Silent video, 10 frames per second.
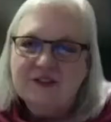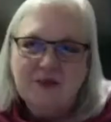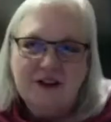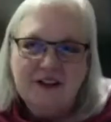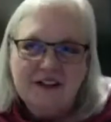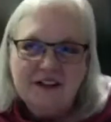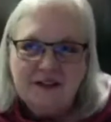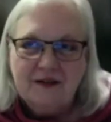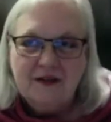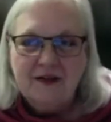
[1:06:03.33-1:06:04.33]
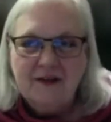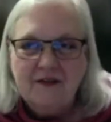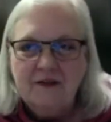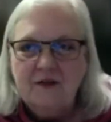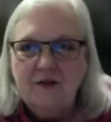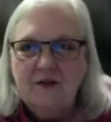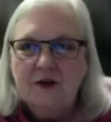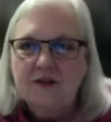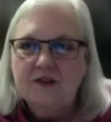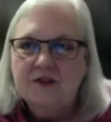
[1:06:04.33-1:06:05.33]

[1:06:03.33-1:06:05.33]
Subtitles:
wanted to give kudos